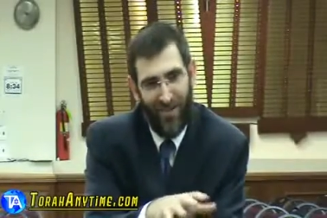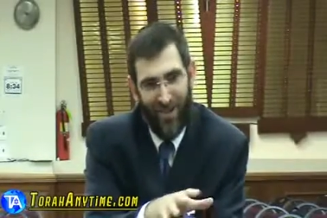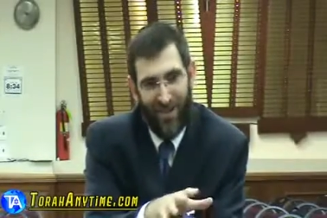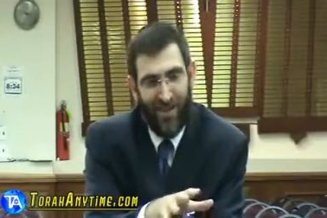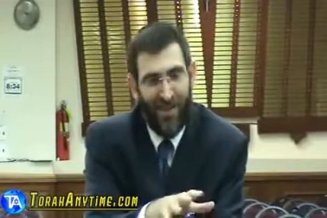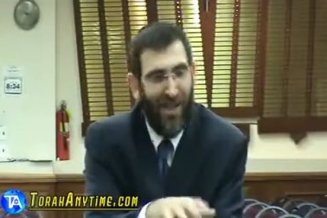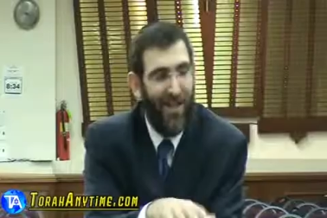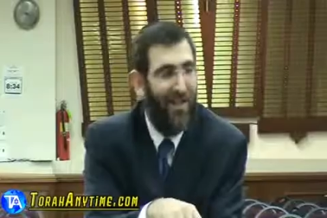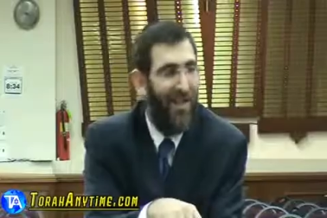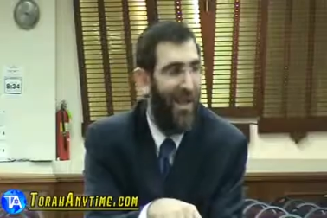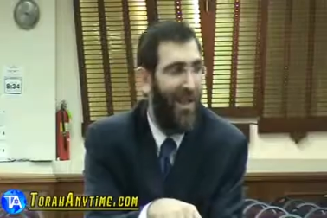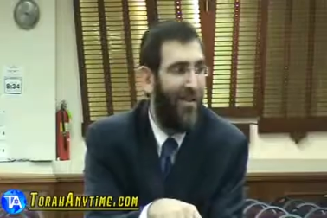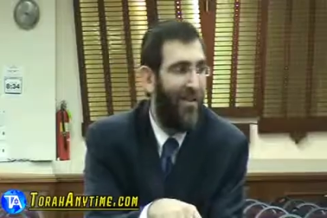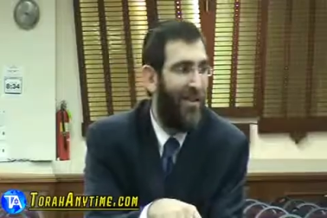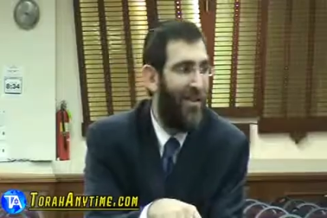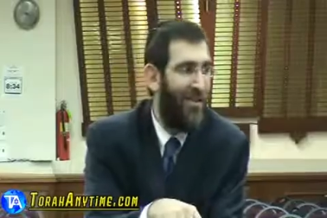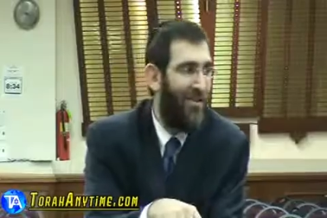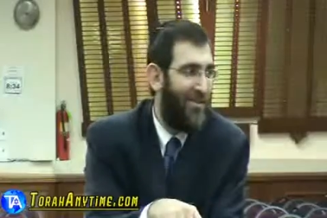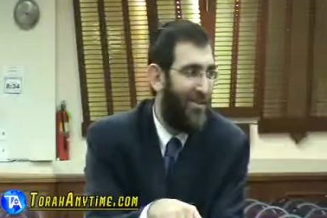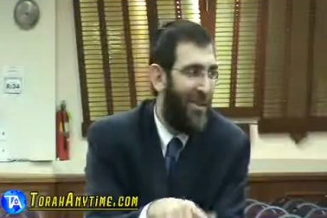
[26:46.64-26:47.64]
So I sat
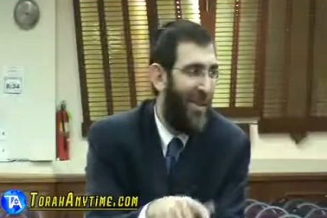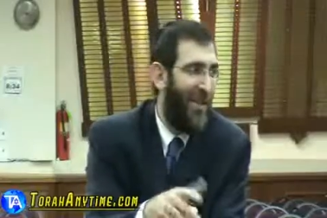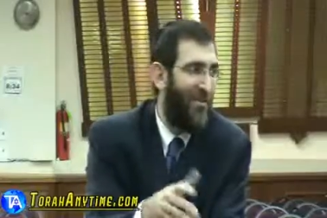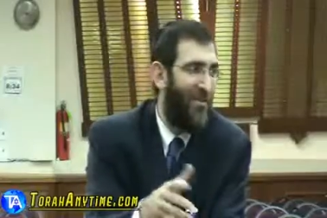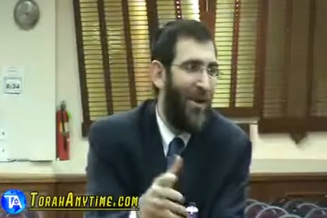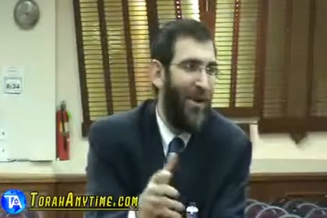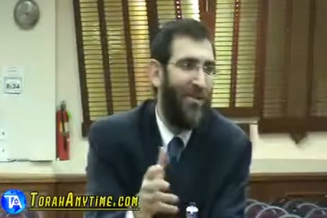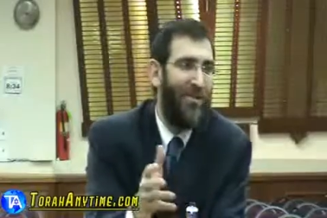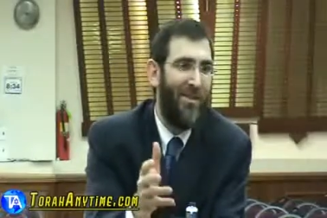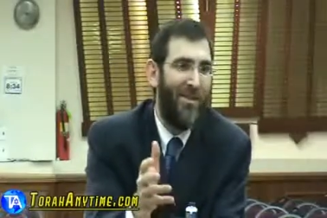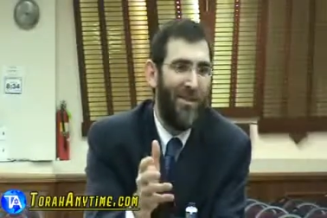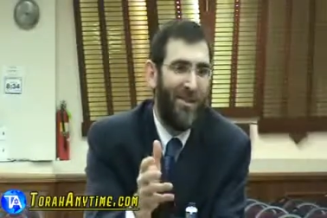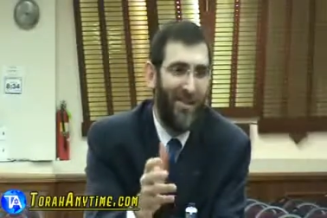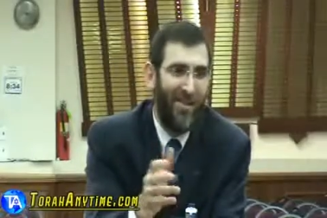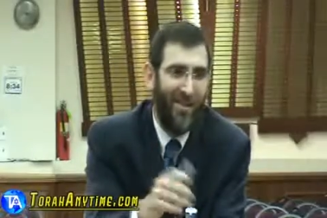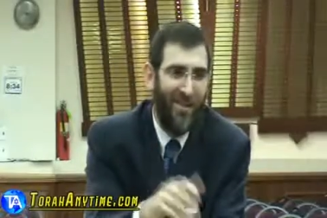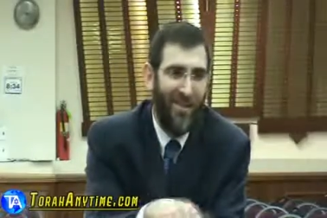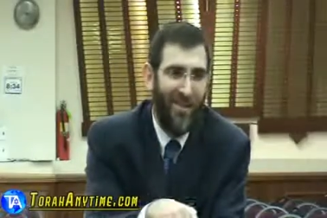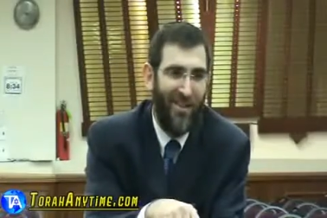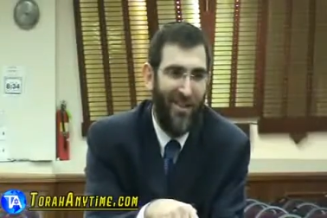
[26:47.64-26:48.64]
down and had breakfast.
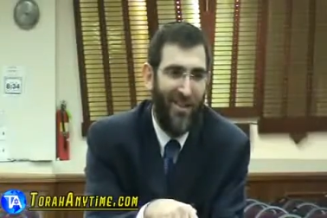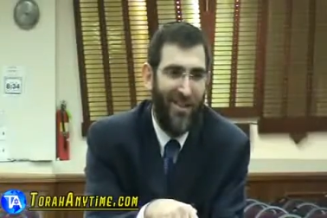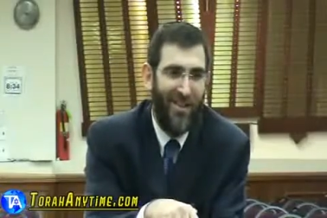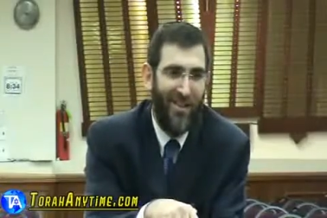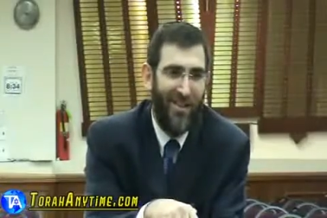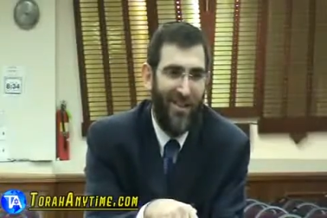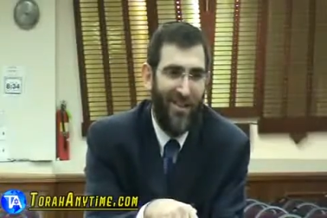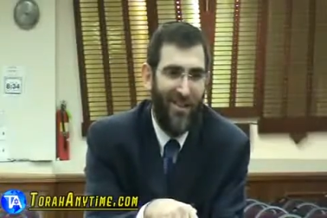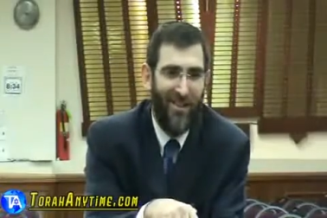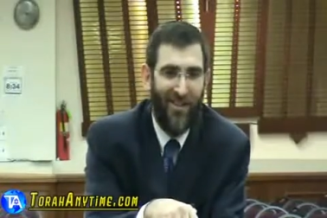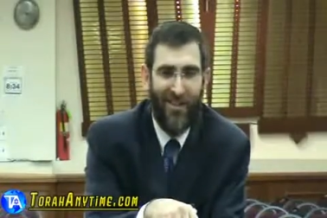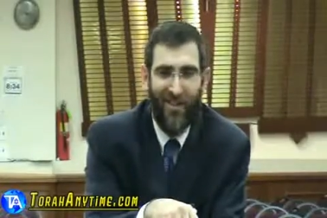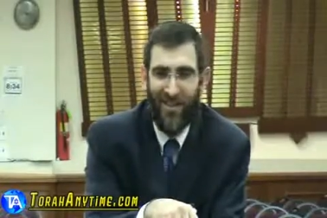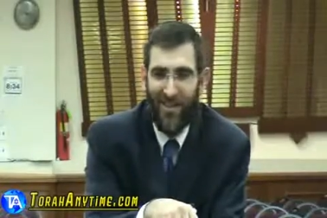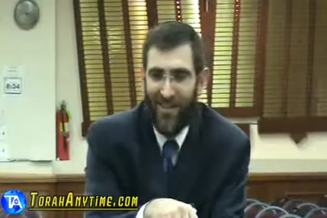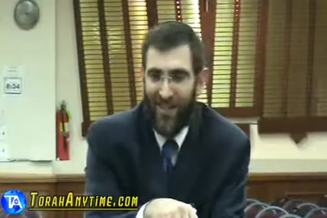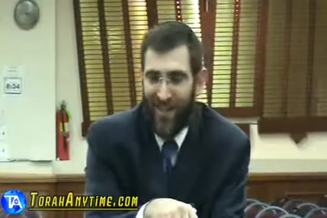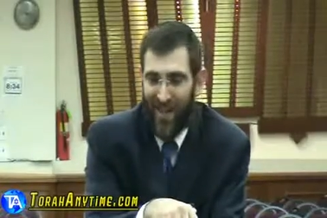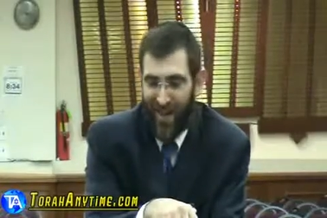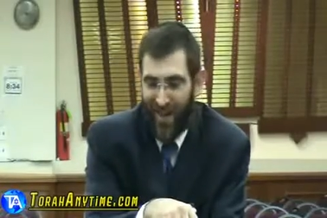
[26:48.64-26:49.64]
So
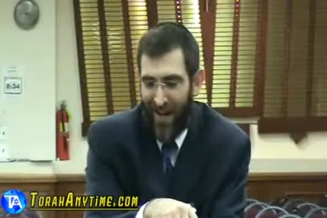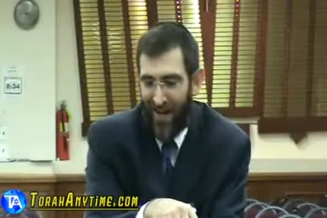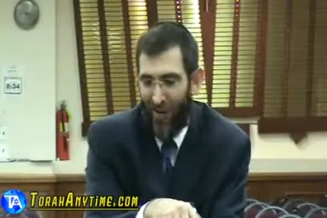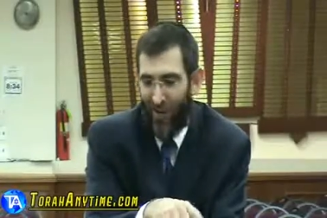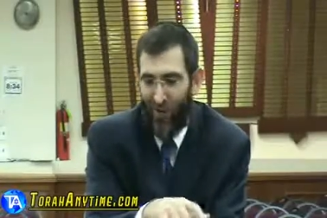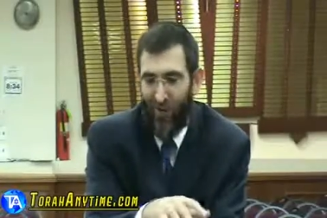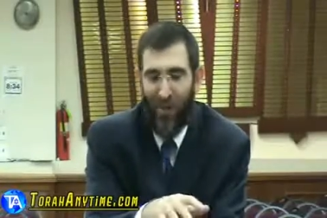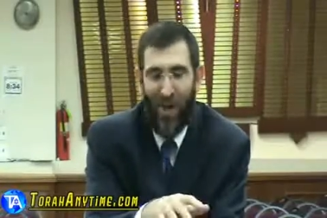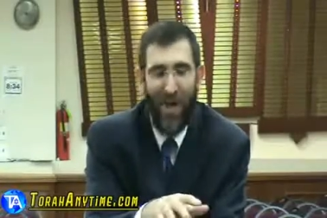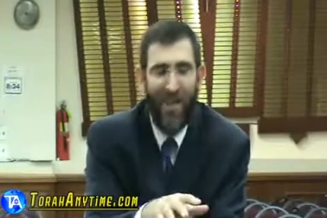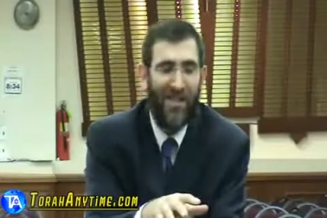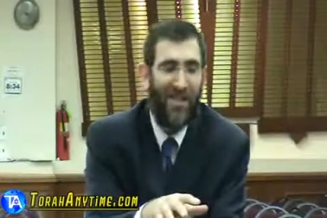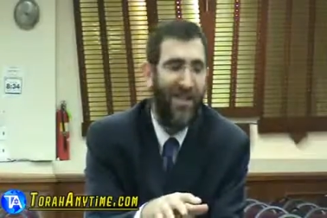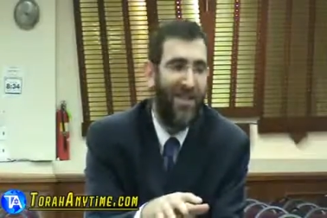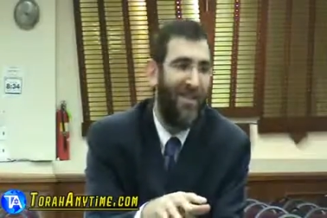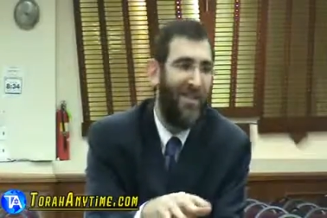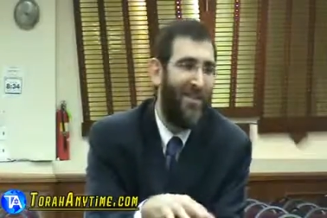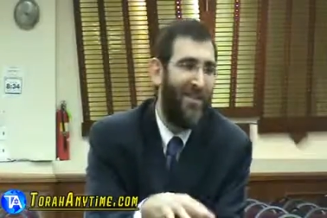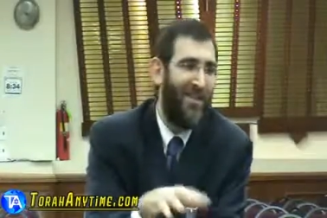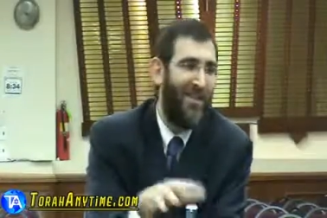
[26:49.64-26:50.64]
to this day, I don't
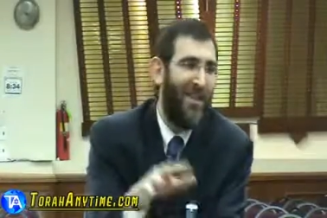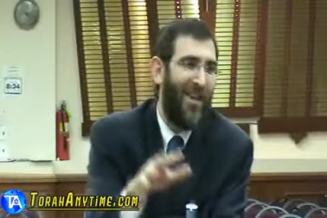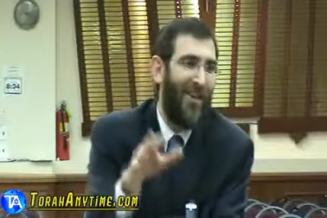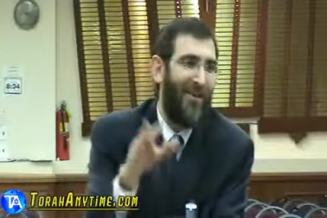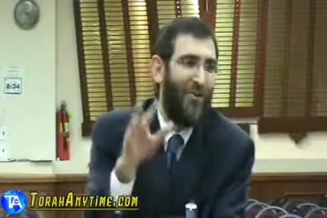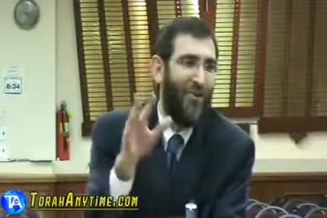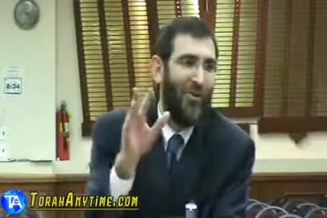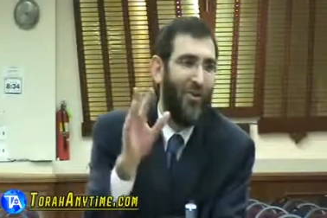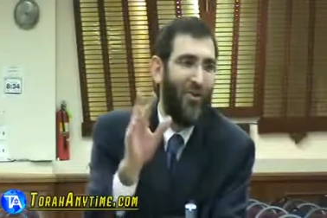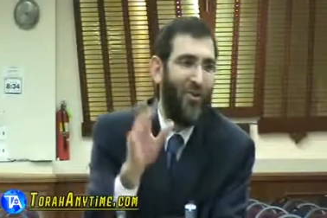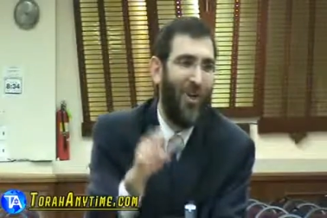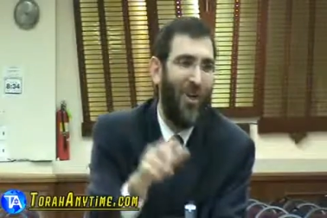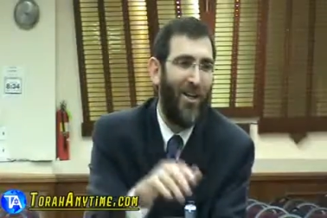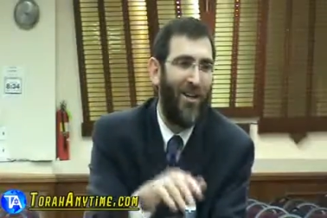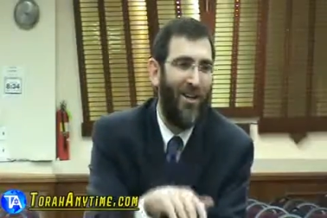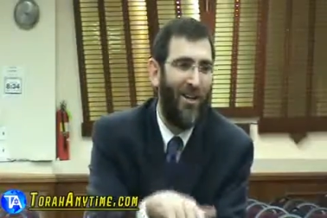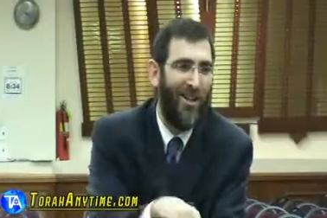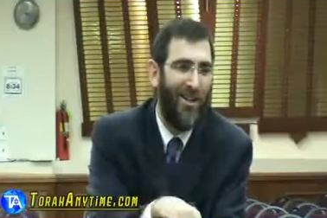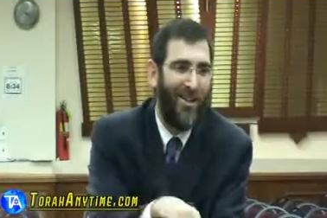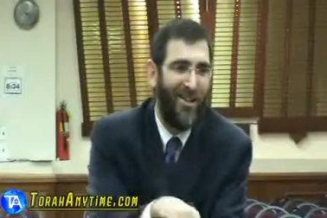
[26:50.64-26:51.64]
fast Erev Rosh
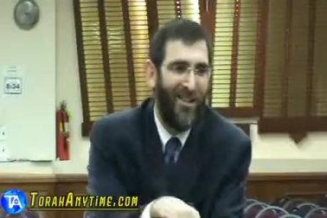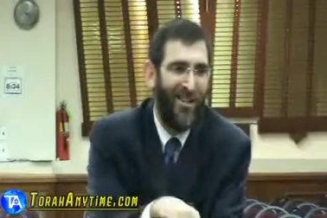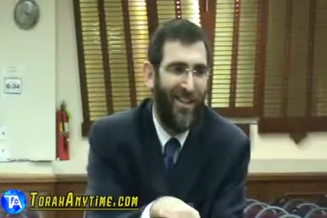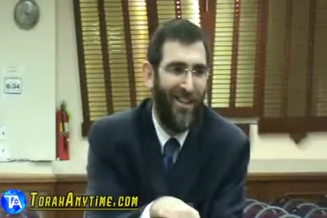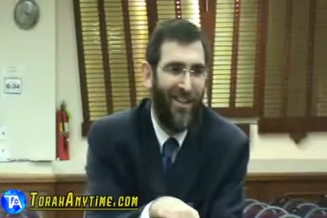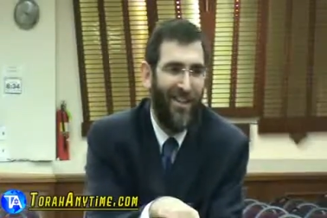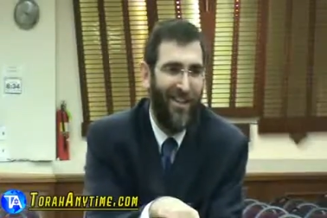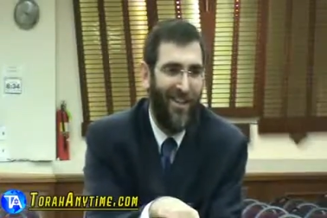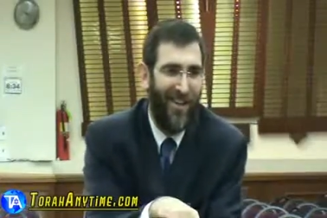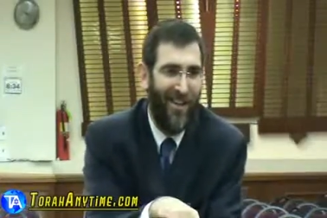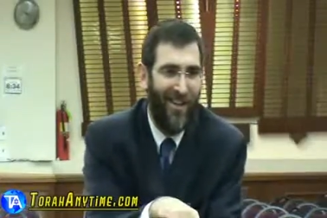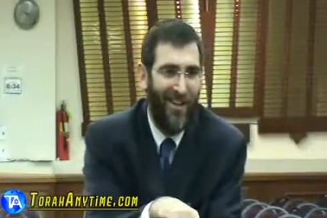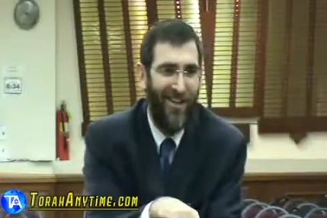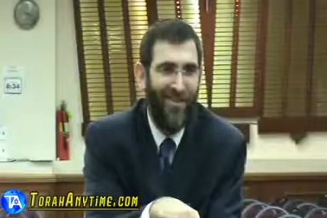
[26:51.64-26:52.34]
Hashanah.